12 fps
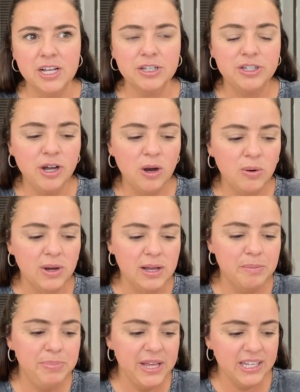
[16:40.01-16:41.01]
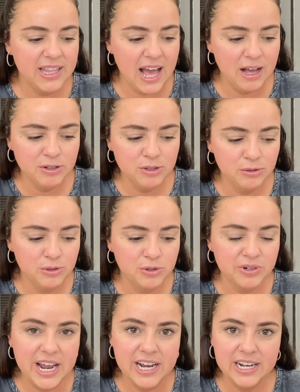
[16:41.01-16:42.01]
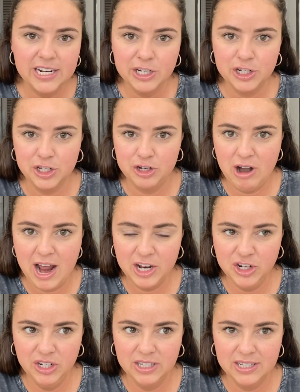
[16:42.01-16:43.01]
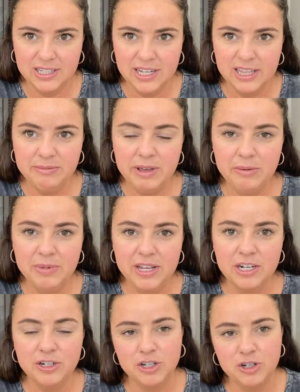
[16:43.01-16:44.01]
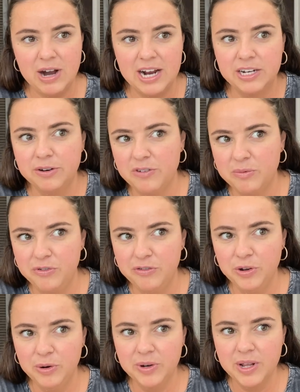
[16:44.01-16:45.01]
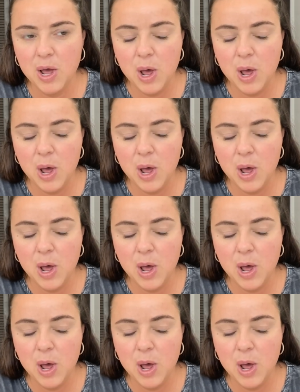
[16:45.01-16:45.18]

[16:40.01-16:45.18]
So being in the household created distractions that made me distracted from food.